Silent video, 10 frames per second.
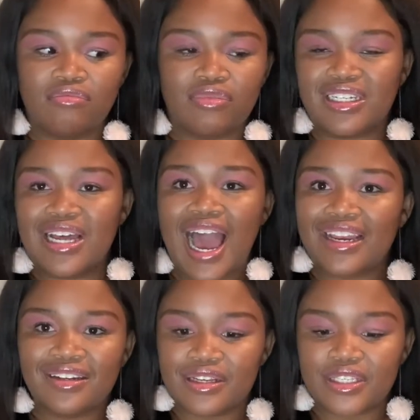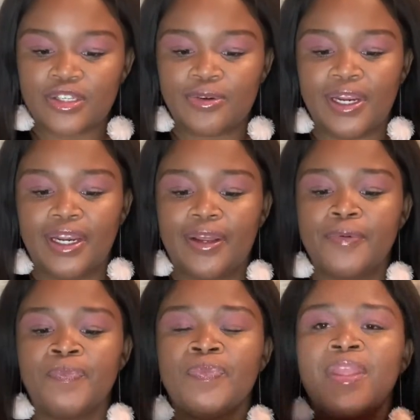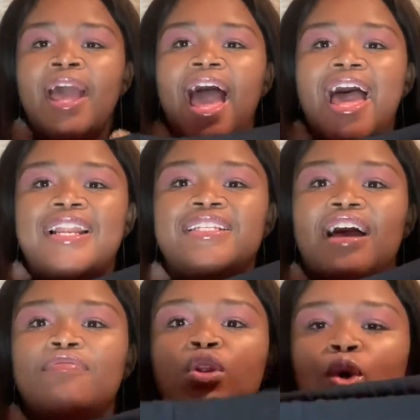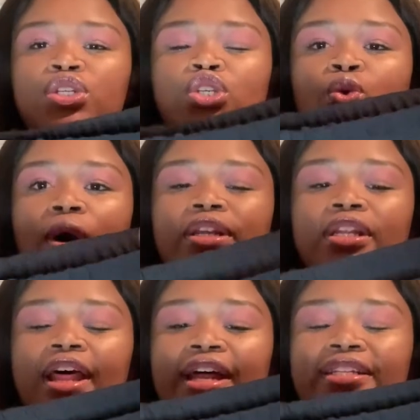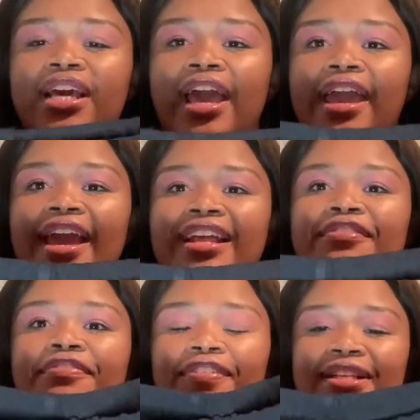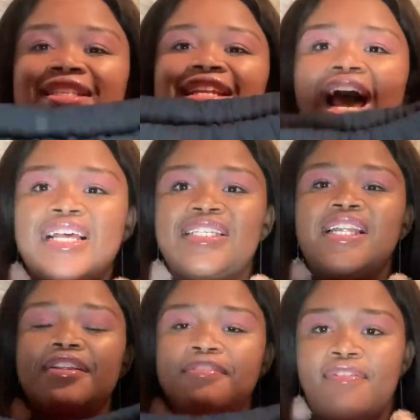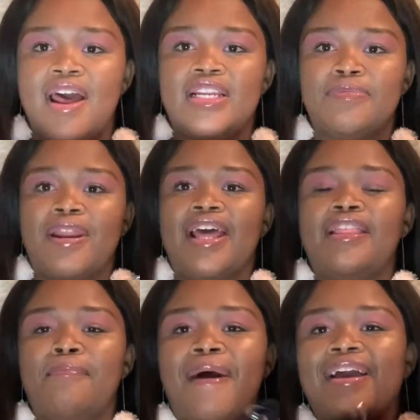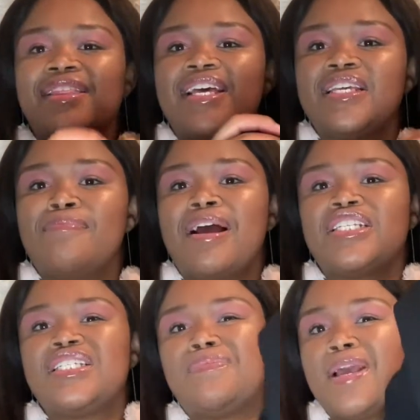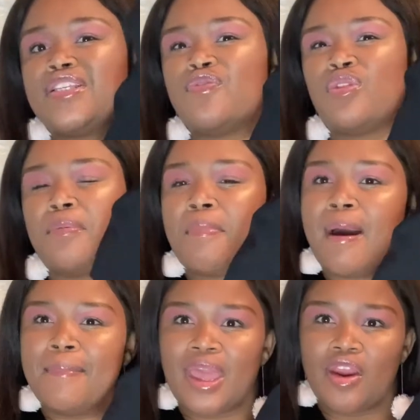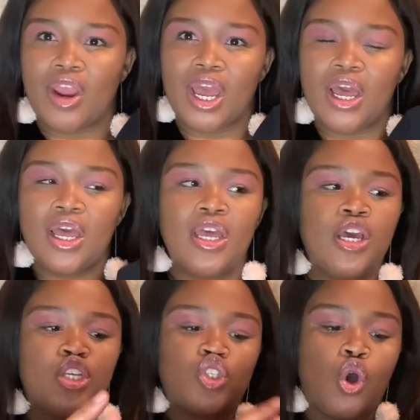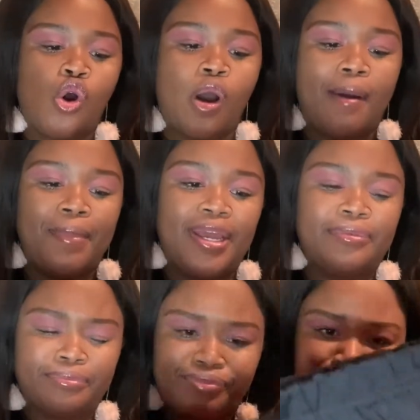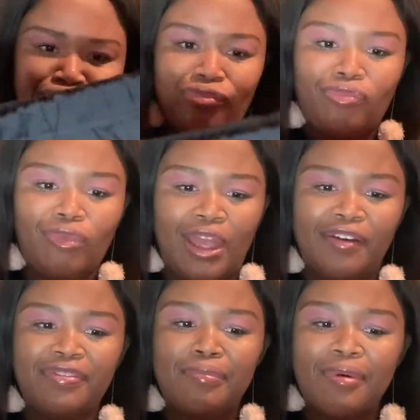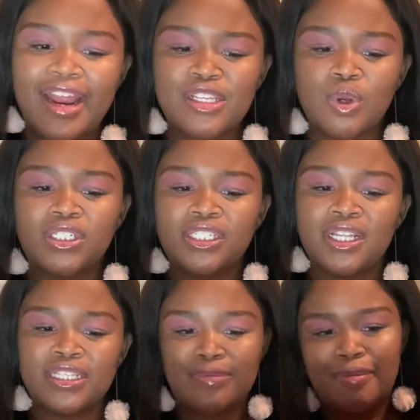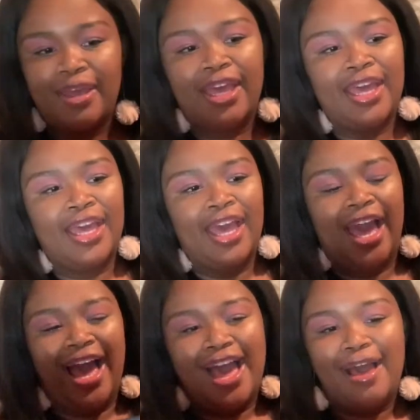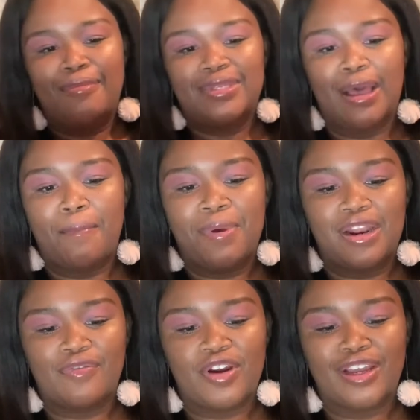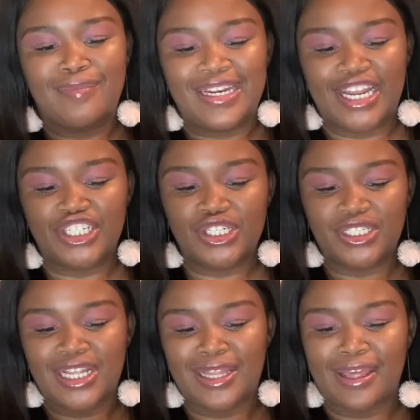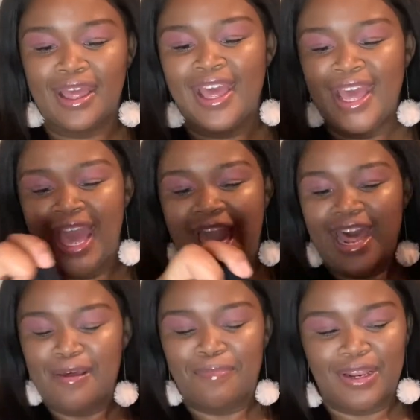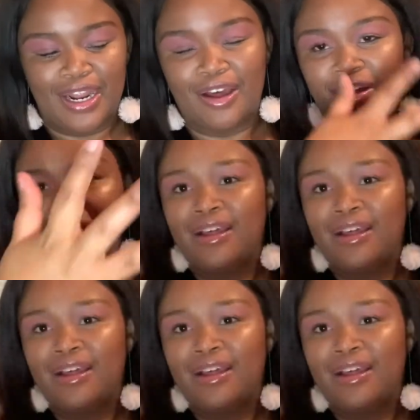the tightness really. And I've noticed that it fits nicely in front, but at the back there isn't much space for the bum area. So I mean, if the brand is watching this, maybe so a bit of recommendation is that they add a bit of